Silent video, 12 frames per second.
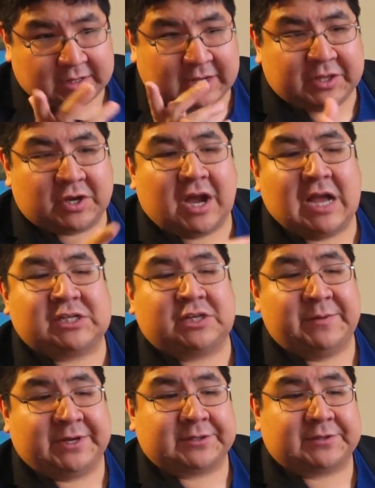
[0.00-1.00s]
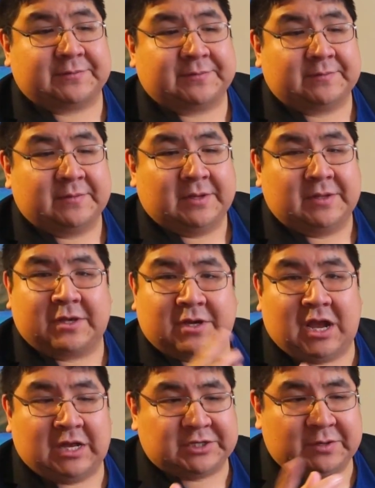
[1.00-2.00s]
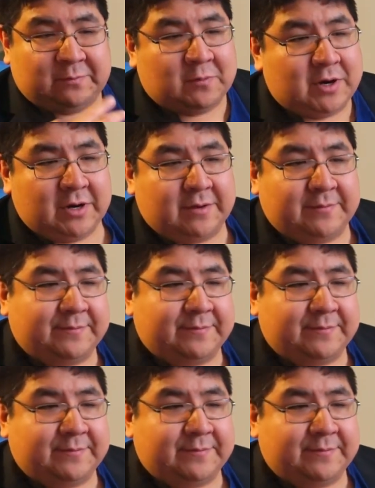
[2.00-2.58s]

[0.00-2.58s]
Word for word: Look at the costumes. Costume work.